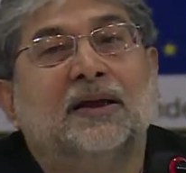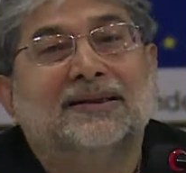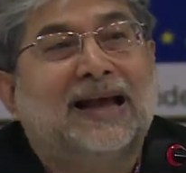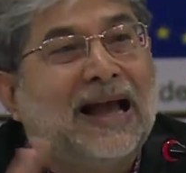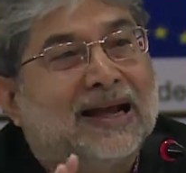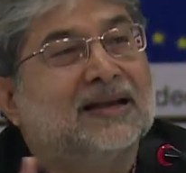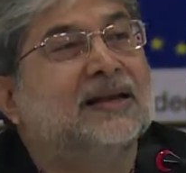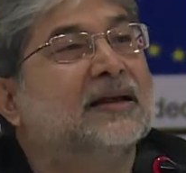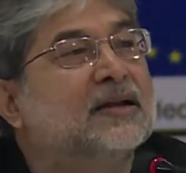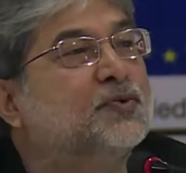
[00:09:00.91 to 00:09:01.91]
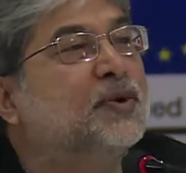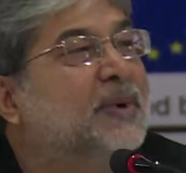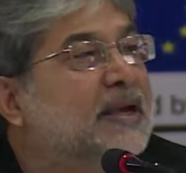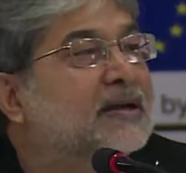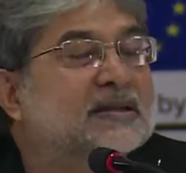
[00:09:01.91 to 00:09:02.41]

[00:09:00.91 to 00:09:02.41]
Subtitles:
In the aggregate, we make a